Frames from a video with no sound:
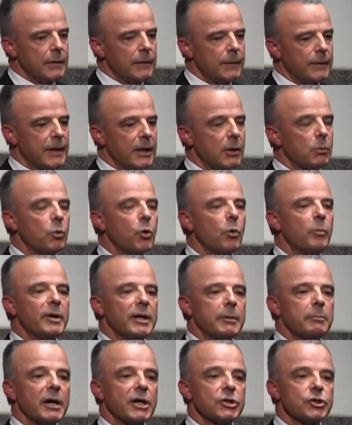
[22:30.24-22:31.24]
There will
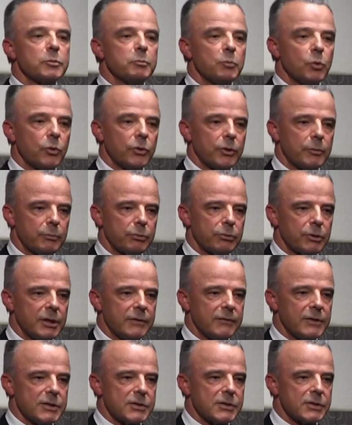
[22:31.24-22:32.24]
be much more than
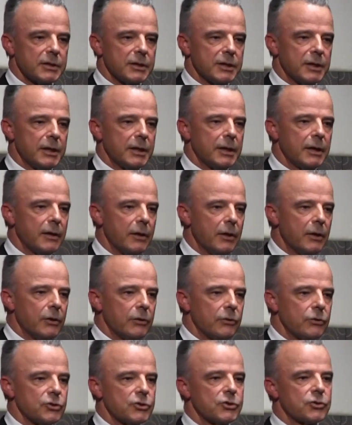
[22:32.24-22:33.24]
previously
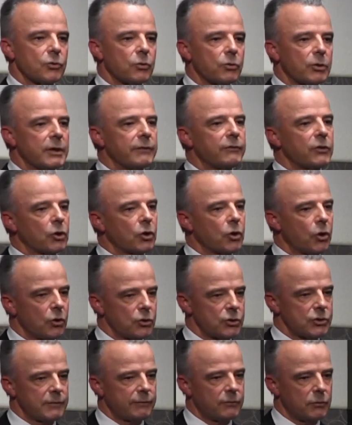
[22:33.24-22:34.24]
the story of the
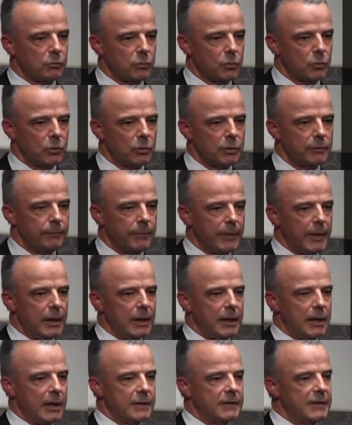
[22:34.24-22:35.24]
cost of the war
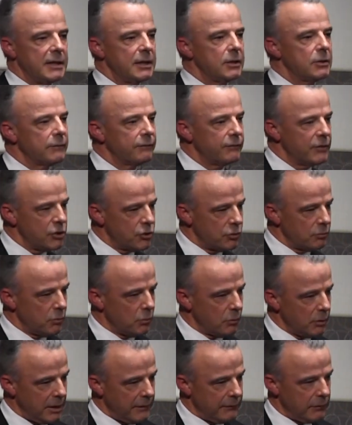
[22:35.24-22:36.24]
at the
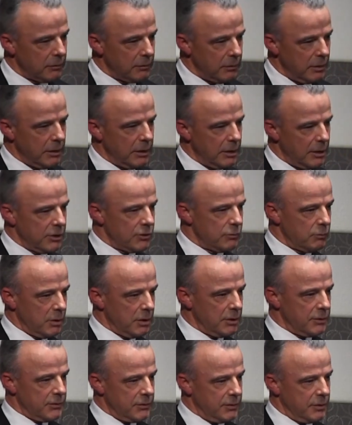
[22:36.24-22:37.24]
individual level, as
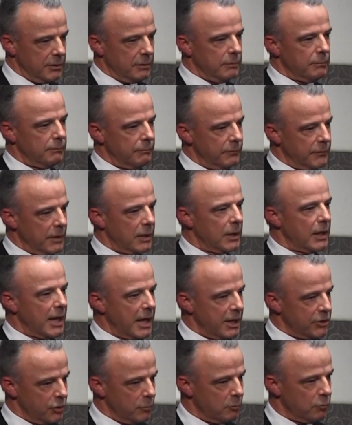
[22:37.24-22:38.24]
well as the
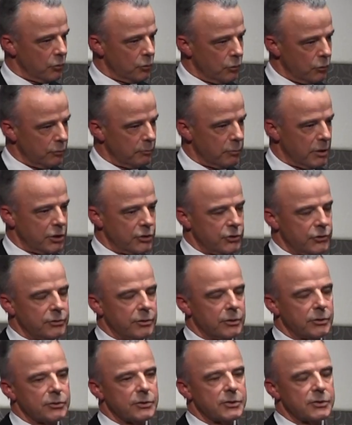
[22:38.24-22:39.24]
larger broad
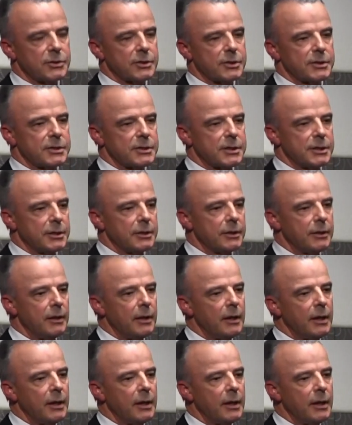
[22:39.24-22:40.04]
brushstrokes, as I said.